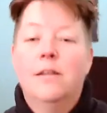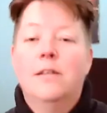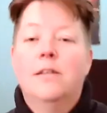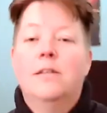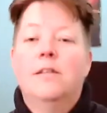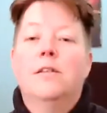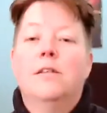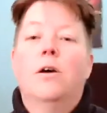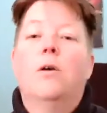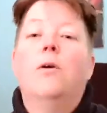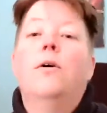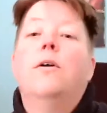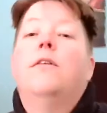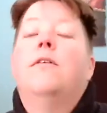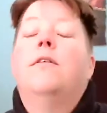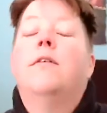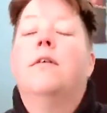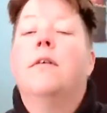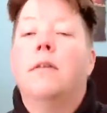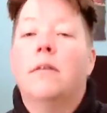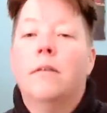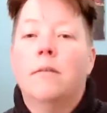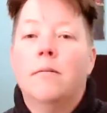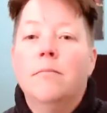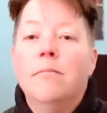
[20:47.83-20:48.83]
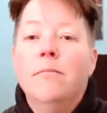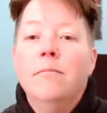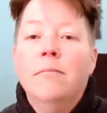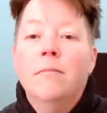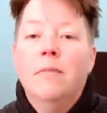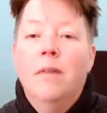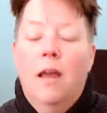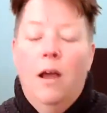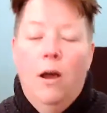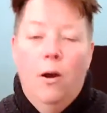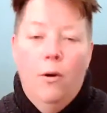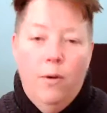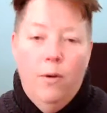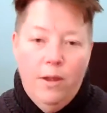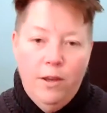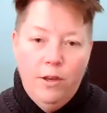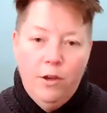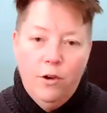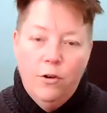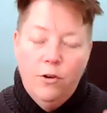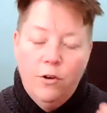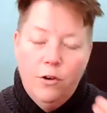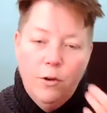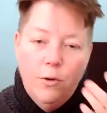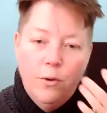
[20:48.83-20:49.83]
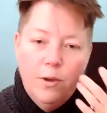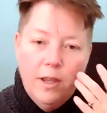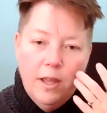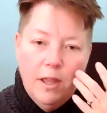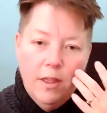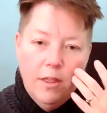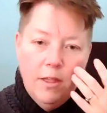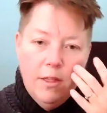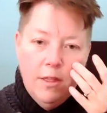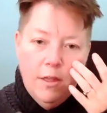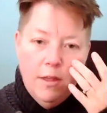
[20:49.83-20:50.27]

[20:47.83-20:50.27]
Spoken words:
So it's, oh, and you're doing it